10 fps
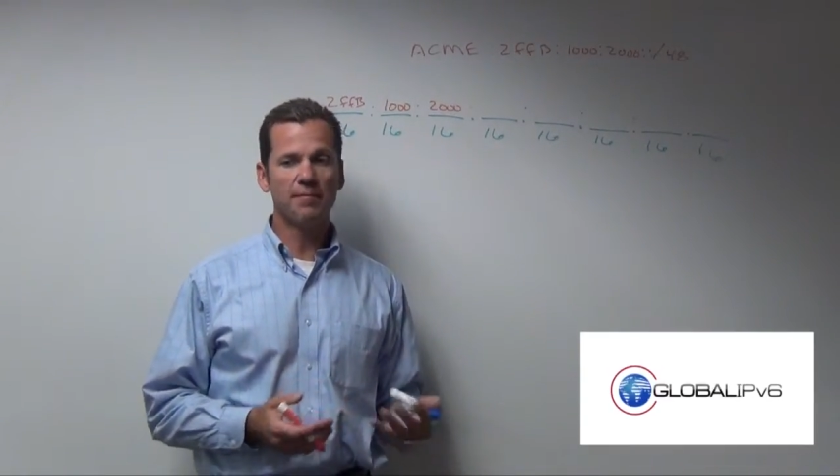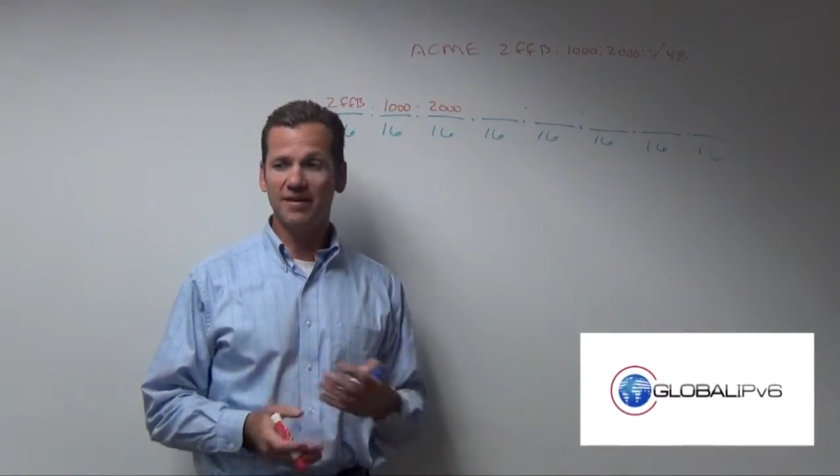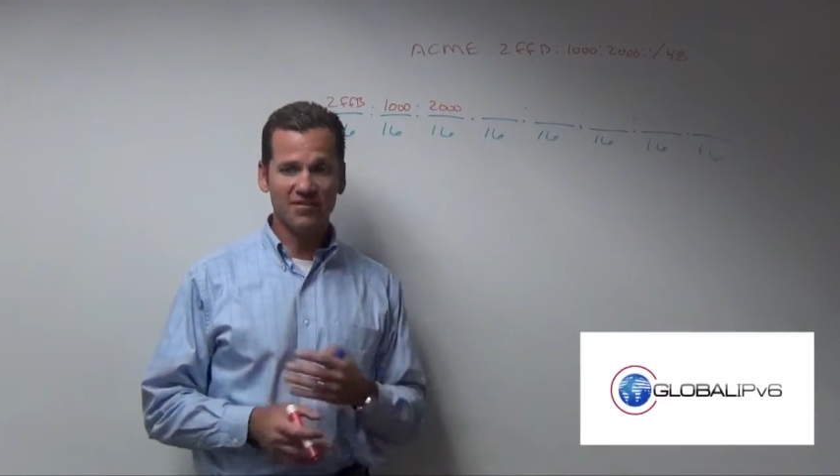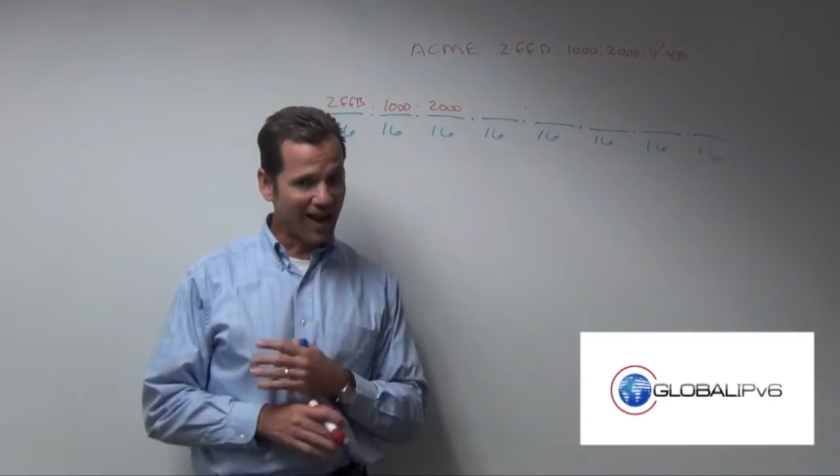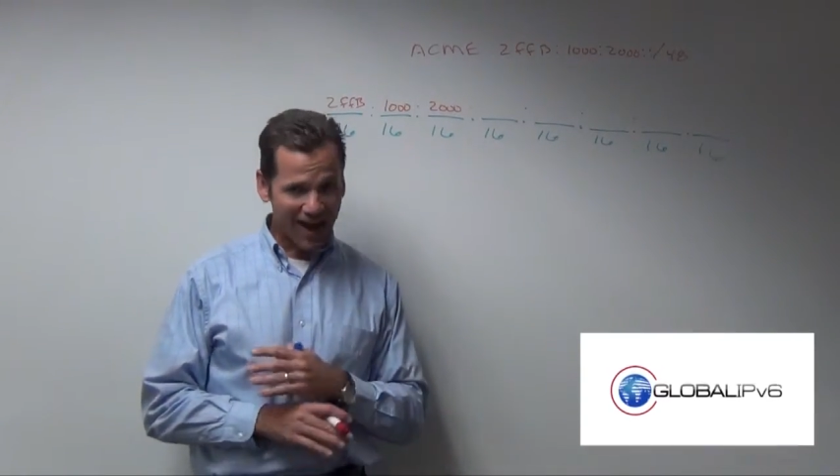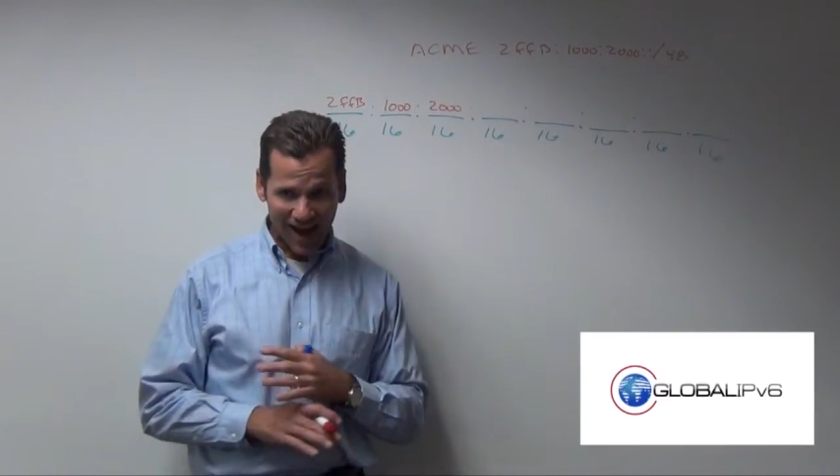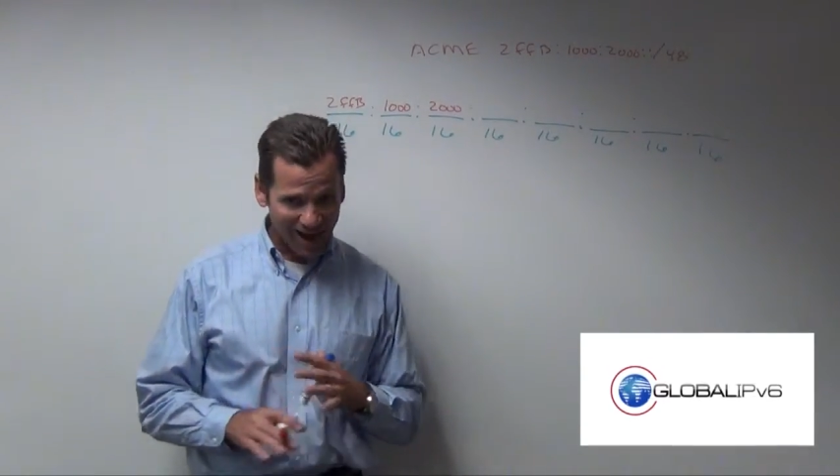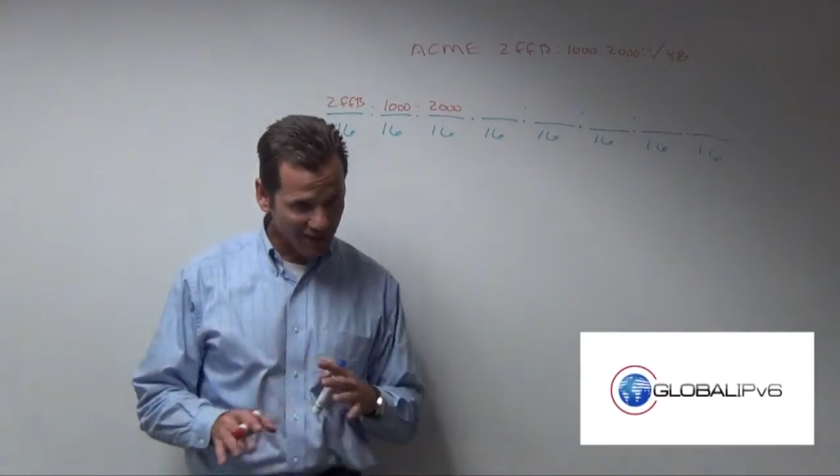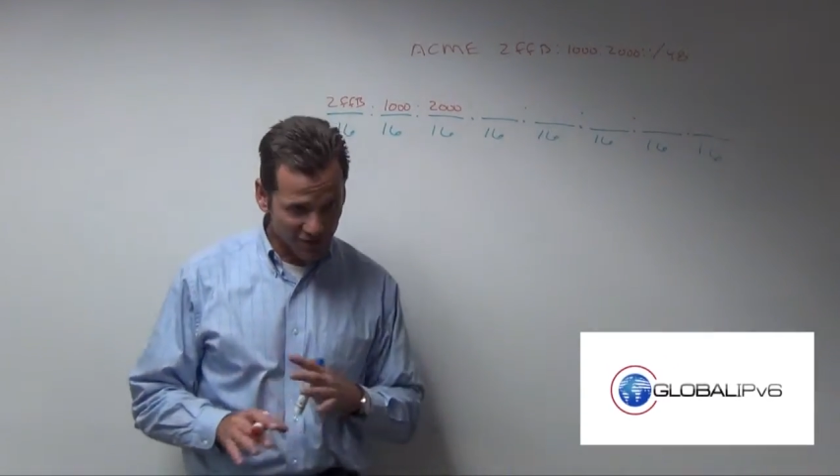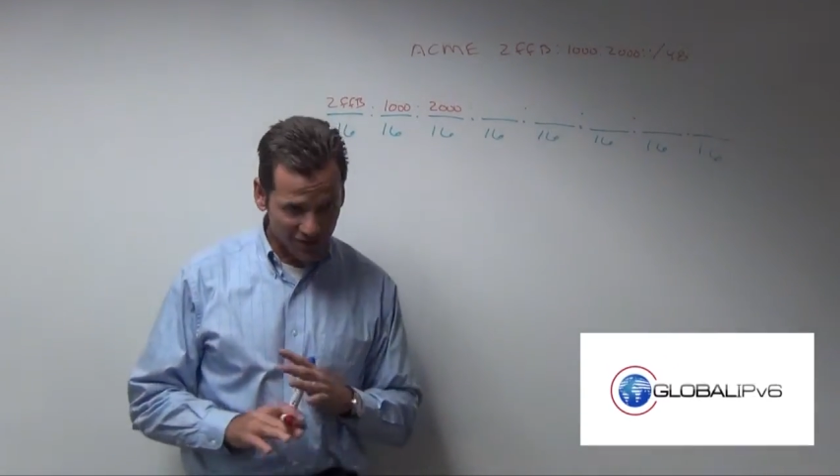bits,
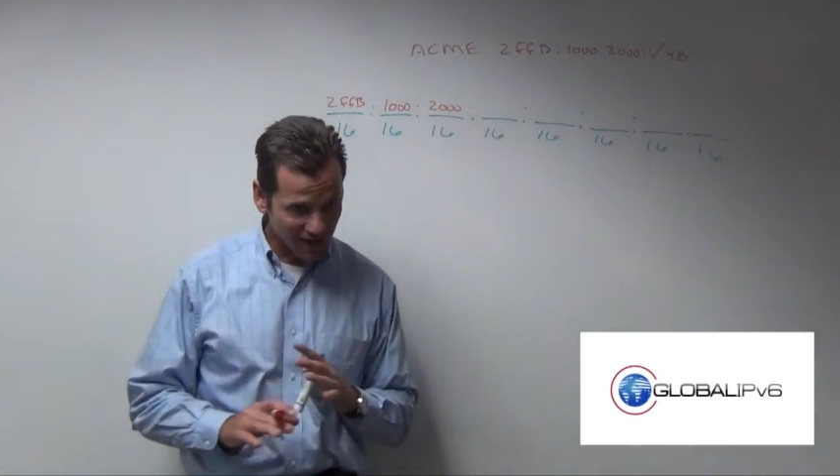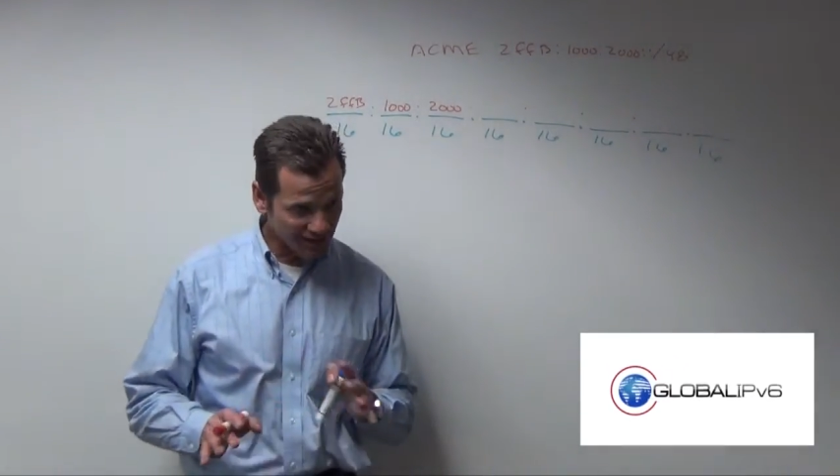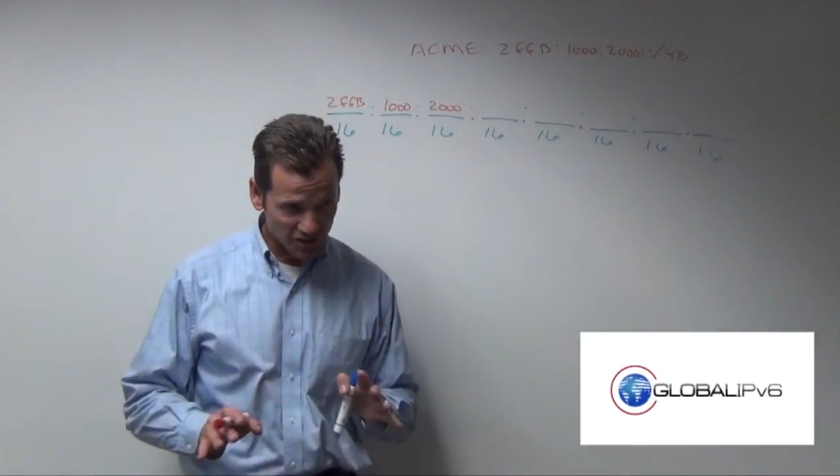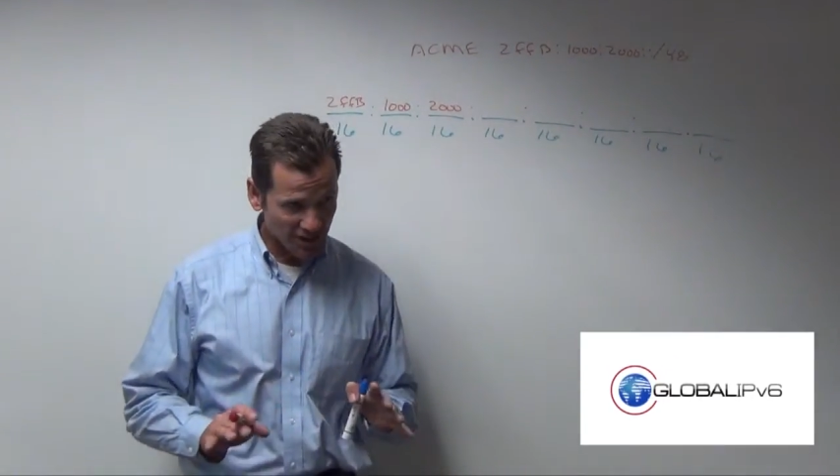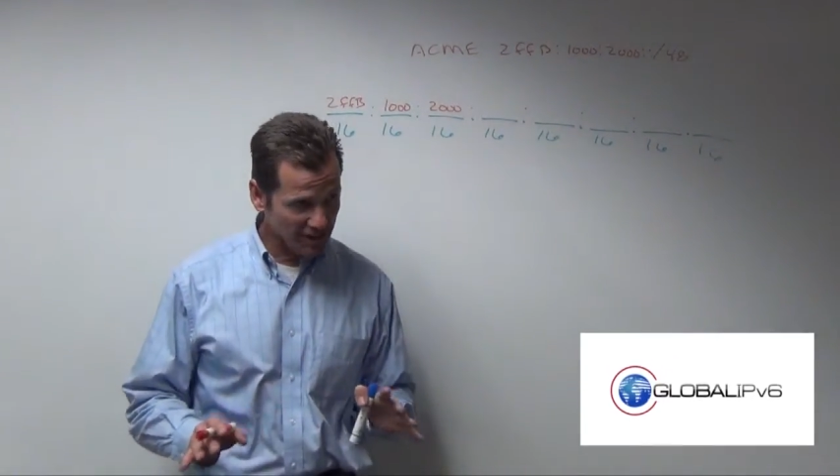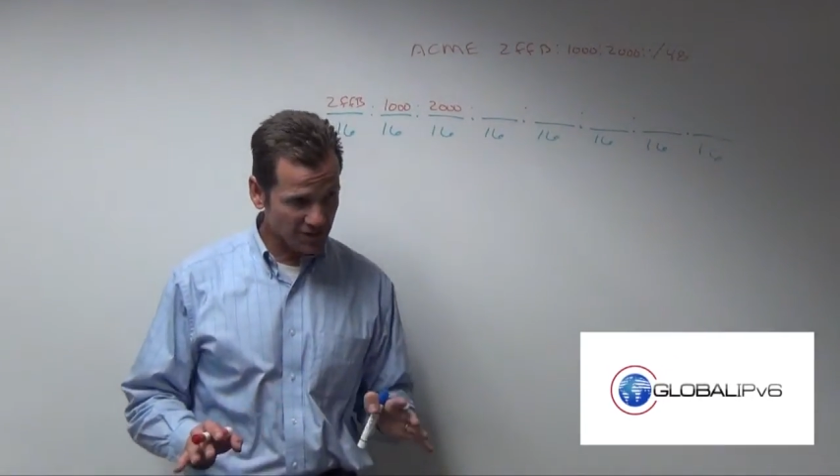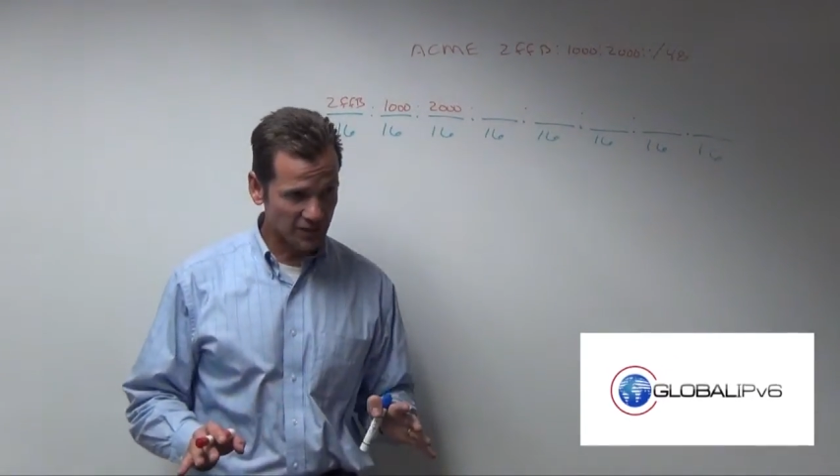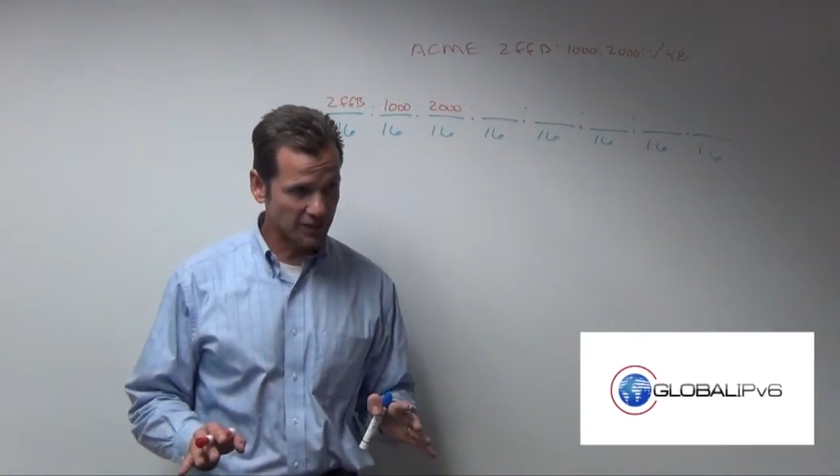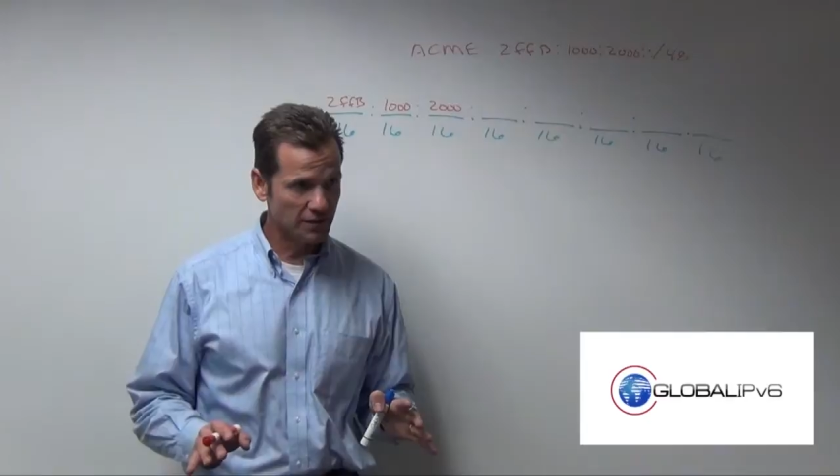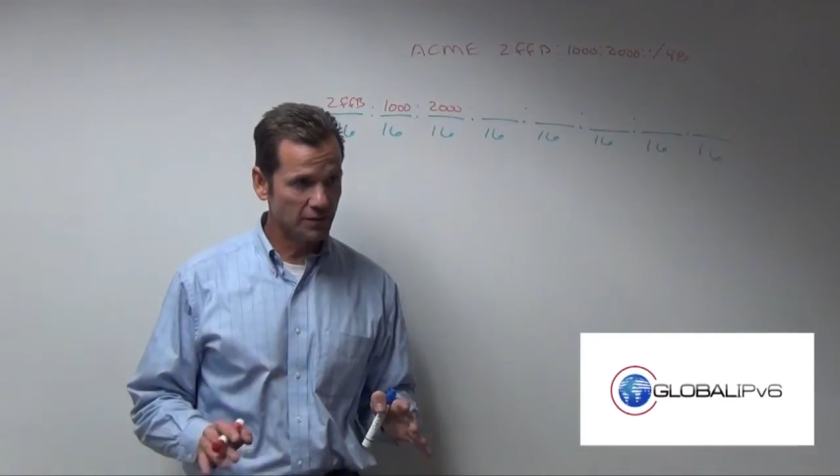I could not change it.